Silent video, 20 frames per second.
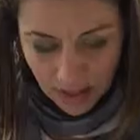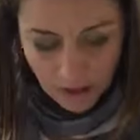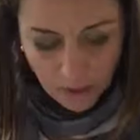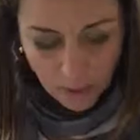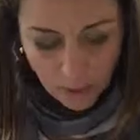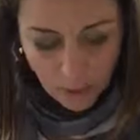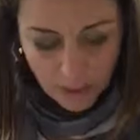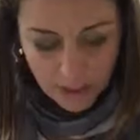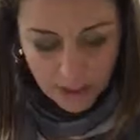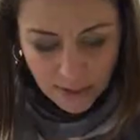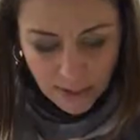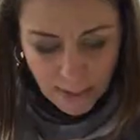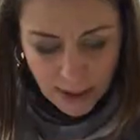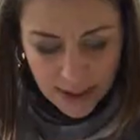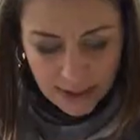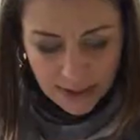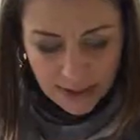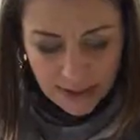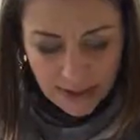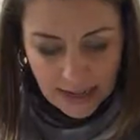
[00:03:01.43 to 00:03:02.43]
influence of
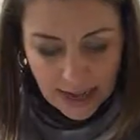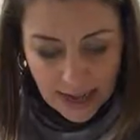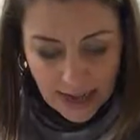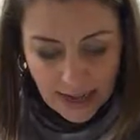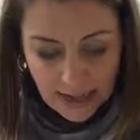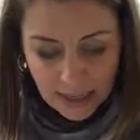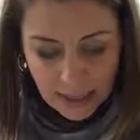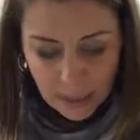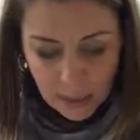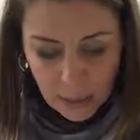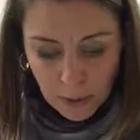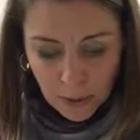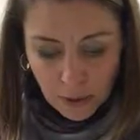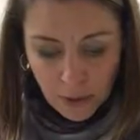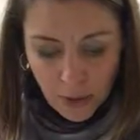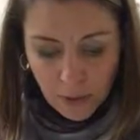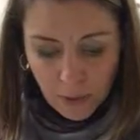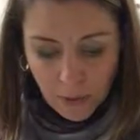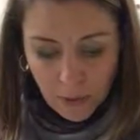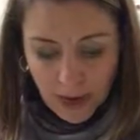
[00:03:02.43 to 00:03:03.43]
pesticide
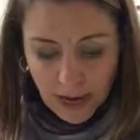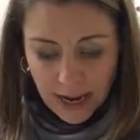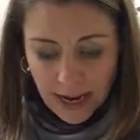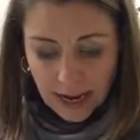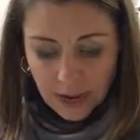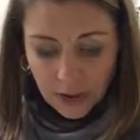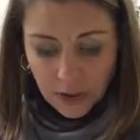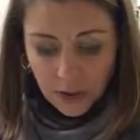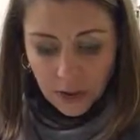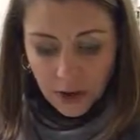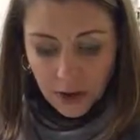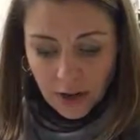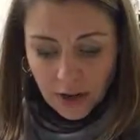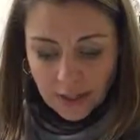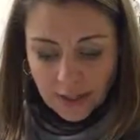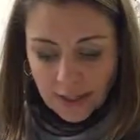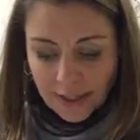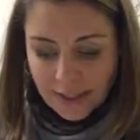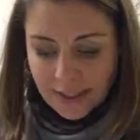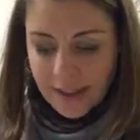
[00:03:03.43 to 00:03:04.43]
exposure on brain cancer
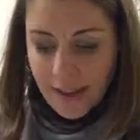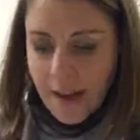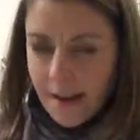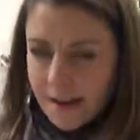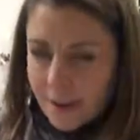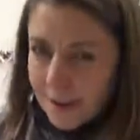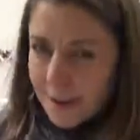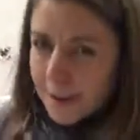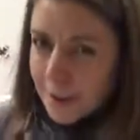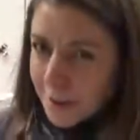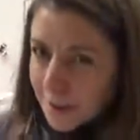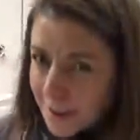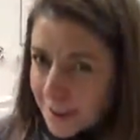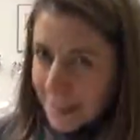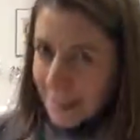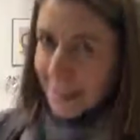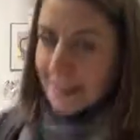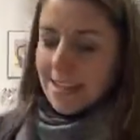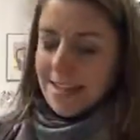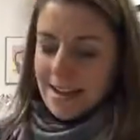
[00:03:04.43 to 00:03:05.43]
occurrence is
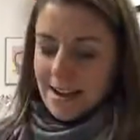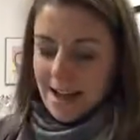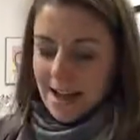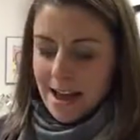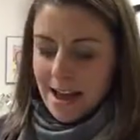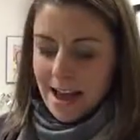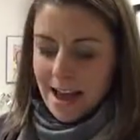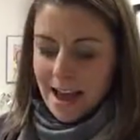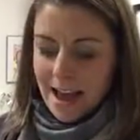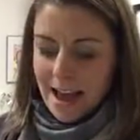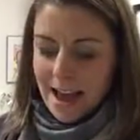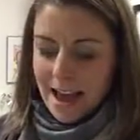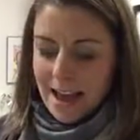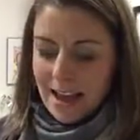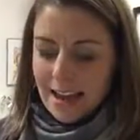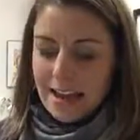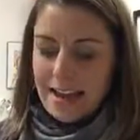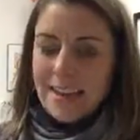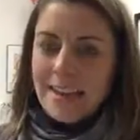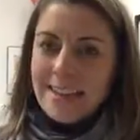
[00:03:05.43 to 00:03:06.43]
uncertain
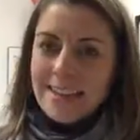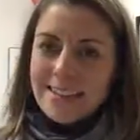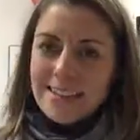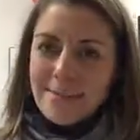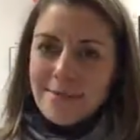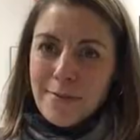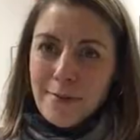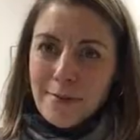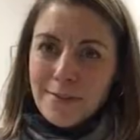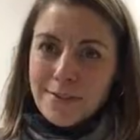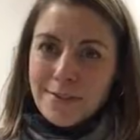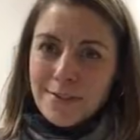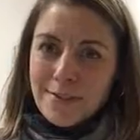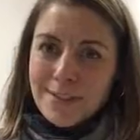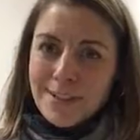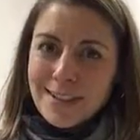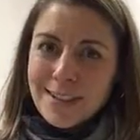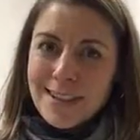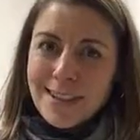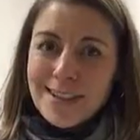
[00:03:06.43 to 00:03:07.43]
and is the focus of
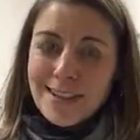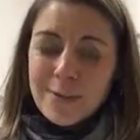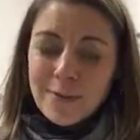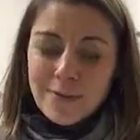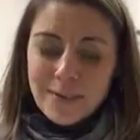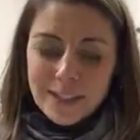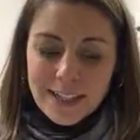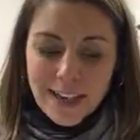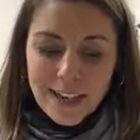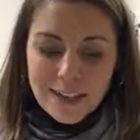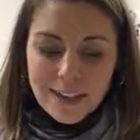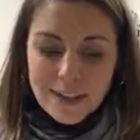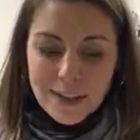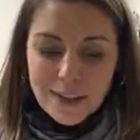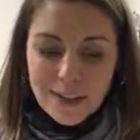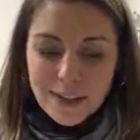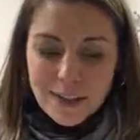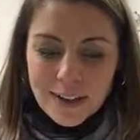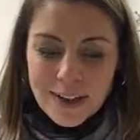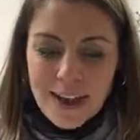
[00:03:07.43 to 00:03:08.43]
our study. So if it's
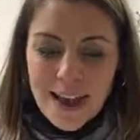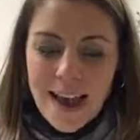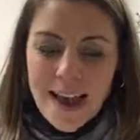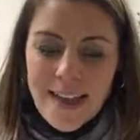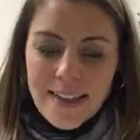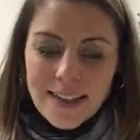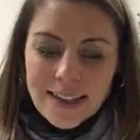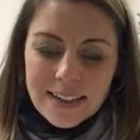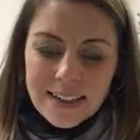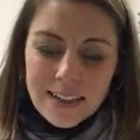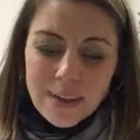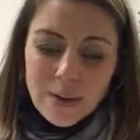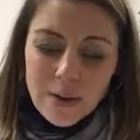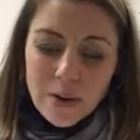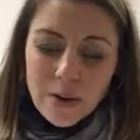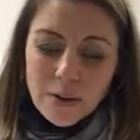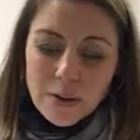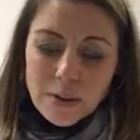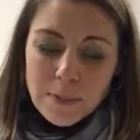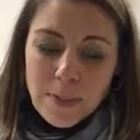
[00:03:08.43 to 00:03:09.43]
uncertain, that's going to
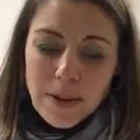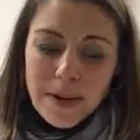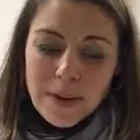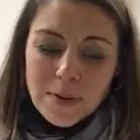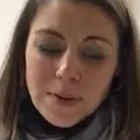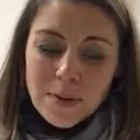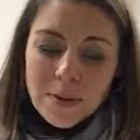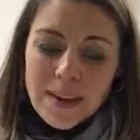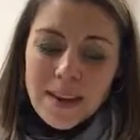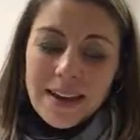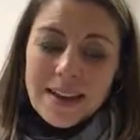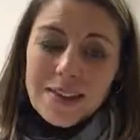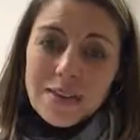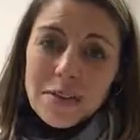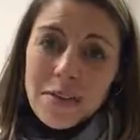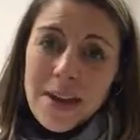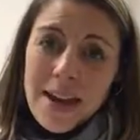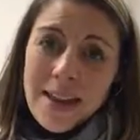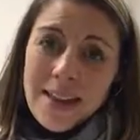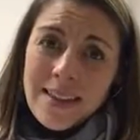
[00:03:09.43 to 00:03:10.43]
correspond with
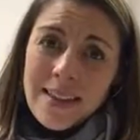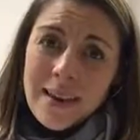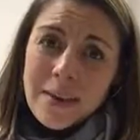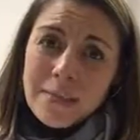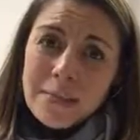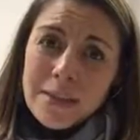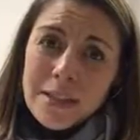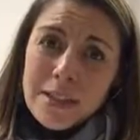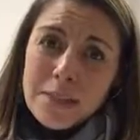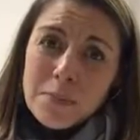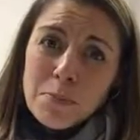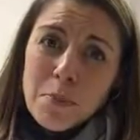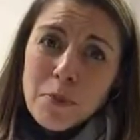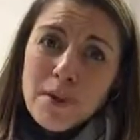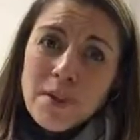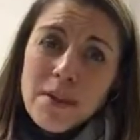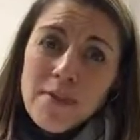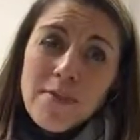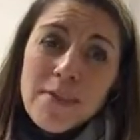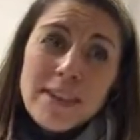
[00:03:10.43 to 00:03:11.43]
answer A, that up to this
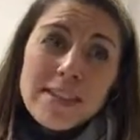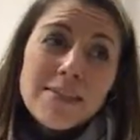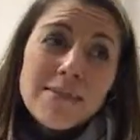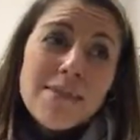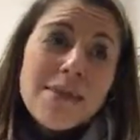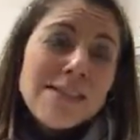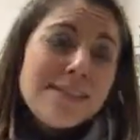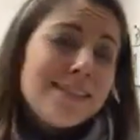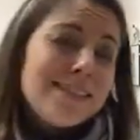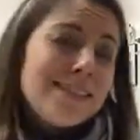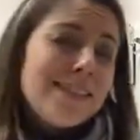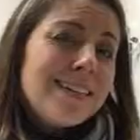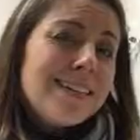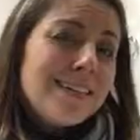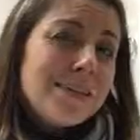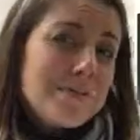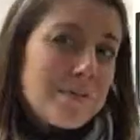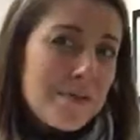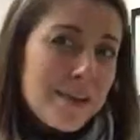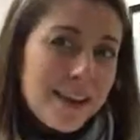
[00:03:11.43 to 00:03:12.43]
point, the effects of
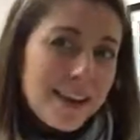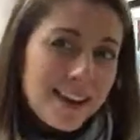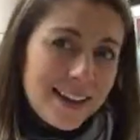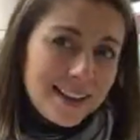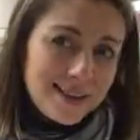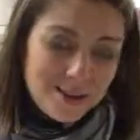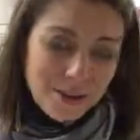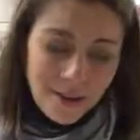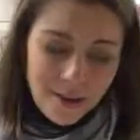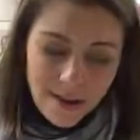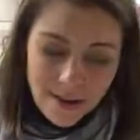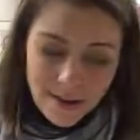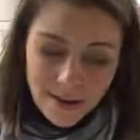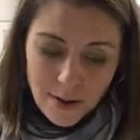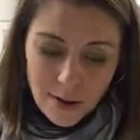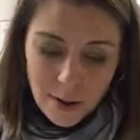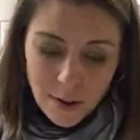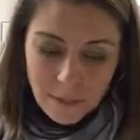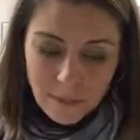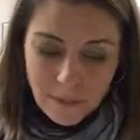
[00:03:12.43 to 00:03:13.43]
pesticides on brain cancer are
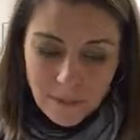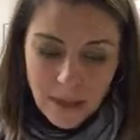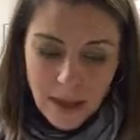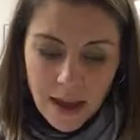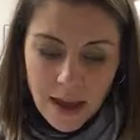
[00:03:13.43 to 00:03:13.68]
unknown.